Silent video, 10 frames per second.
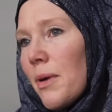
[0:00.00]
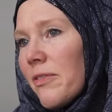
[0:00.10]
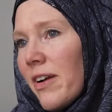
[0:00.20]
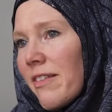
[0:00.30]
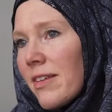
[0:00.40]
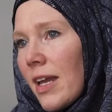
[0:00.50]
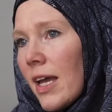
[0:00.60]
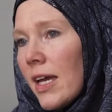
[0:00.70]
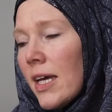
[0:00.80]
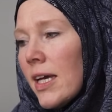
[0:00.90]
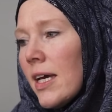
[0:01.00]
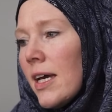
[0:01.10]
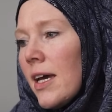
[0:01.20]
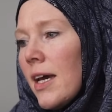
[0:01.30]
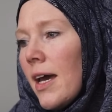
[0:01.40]
my friends today.
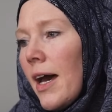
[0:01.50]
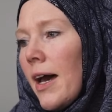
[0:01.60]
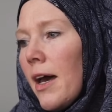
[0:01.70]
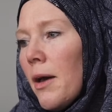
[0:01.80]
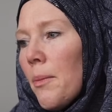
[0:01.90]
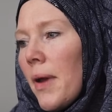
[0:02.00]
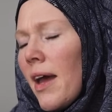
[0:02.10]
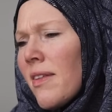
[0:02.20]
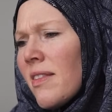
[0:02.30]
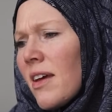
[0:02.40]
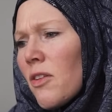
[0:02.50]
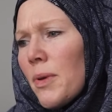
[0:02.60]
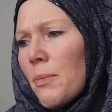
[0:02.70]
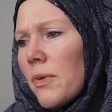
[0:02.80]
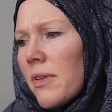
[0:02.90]
And then the other
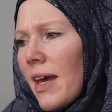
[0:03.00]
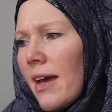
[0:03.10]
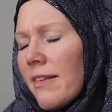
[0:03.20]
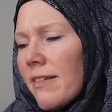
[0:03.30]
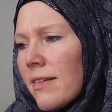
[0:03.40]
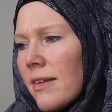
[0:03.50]
people that